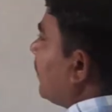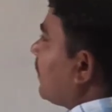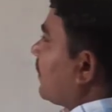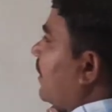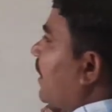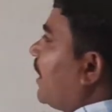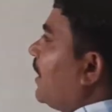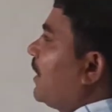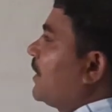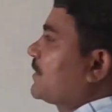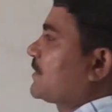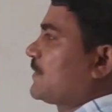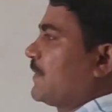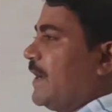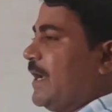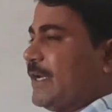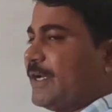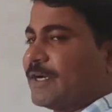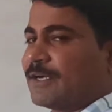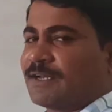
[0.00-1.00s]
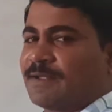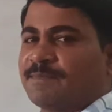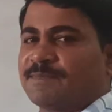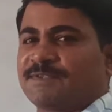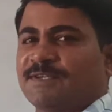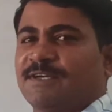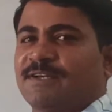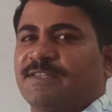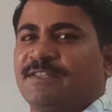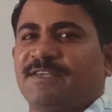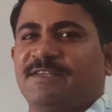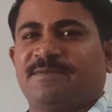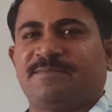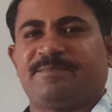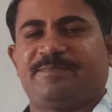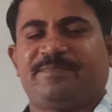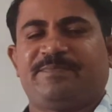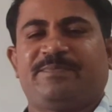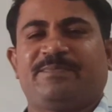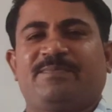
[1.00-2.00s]
10⁸ atoms are there.
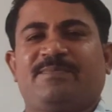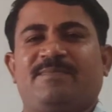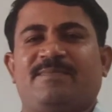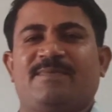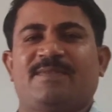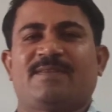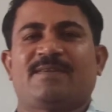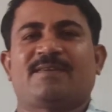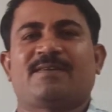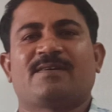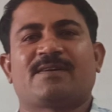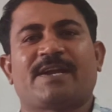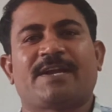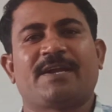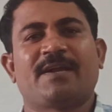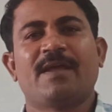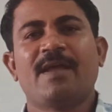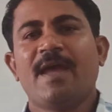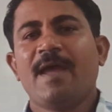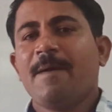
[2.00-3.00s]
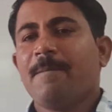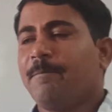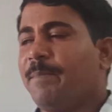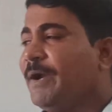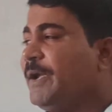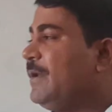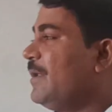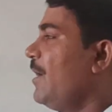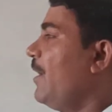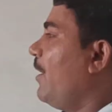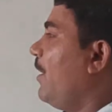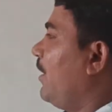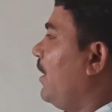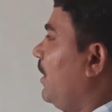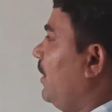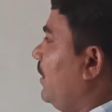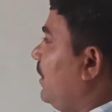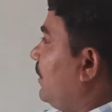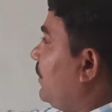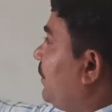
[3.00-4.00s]
Right?
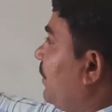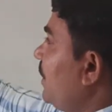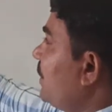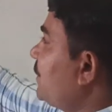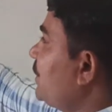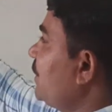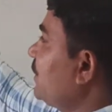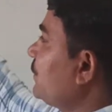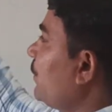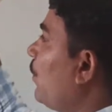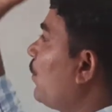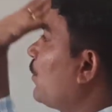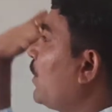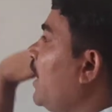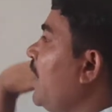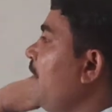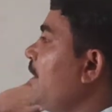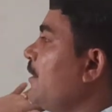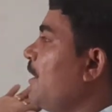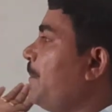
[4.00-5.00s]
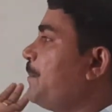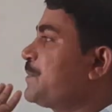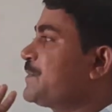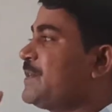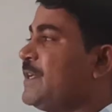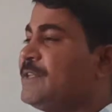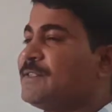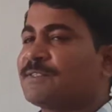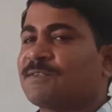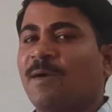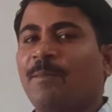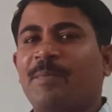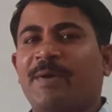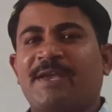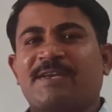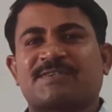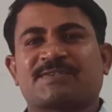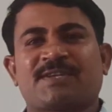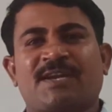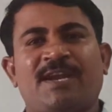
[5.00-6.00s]
But this is only in absence of
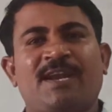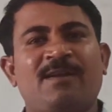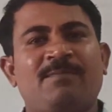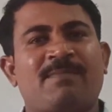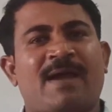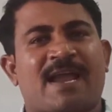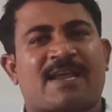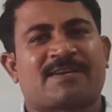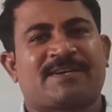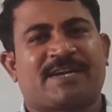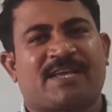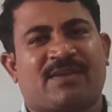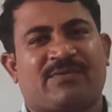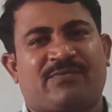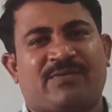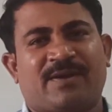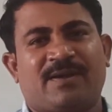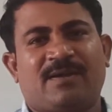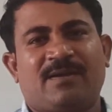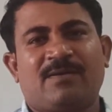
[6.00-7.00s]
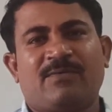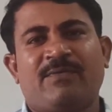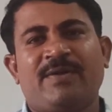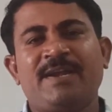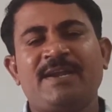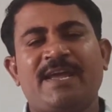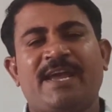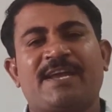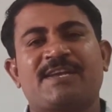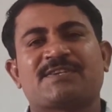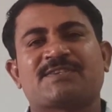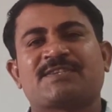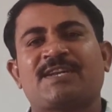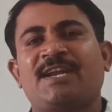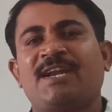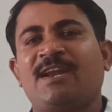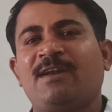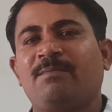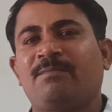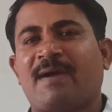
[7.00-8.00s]
external magnetic field. When
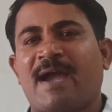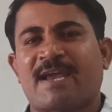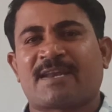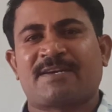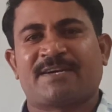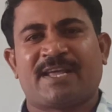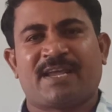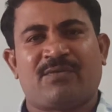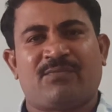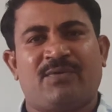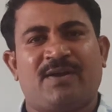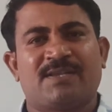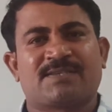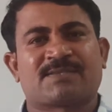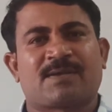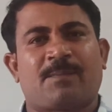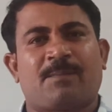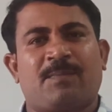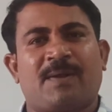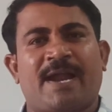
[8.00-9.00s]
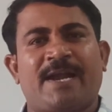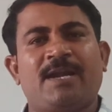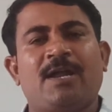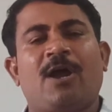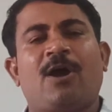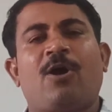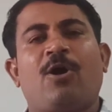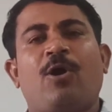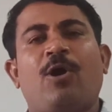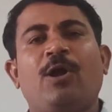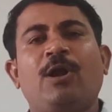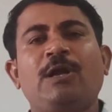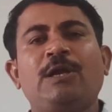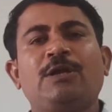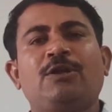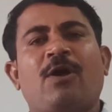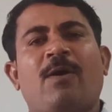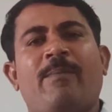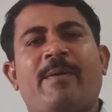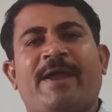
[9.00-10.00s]
external magnetic field is applied,
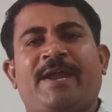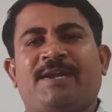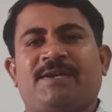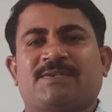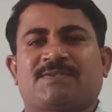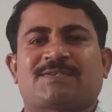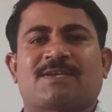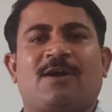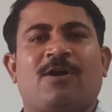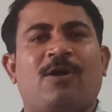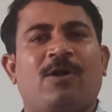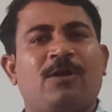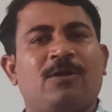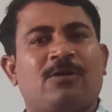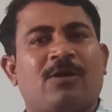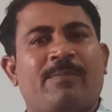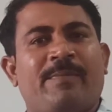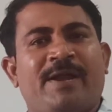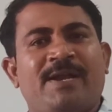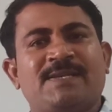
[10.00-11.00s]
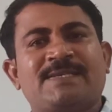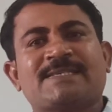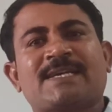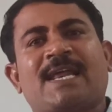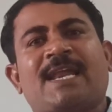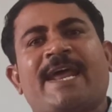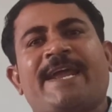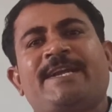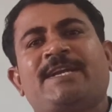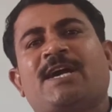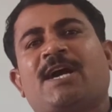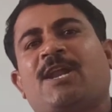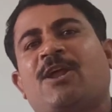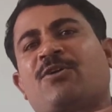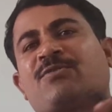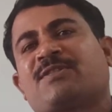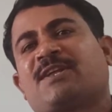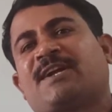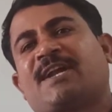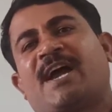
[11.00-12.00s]
all domains align
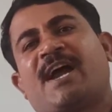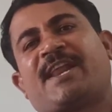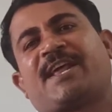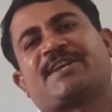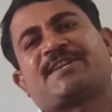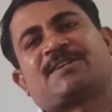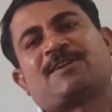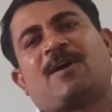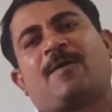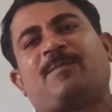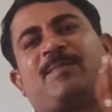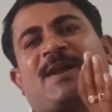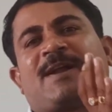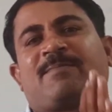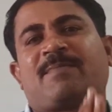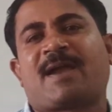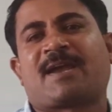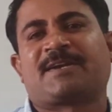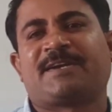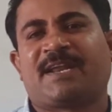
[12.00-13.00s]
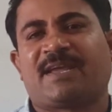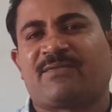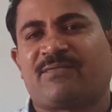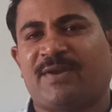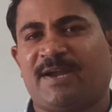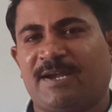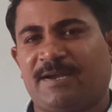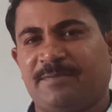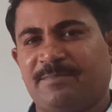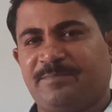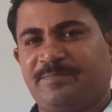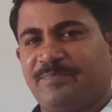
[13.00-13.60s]
along the direction of applied magnetic field.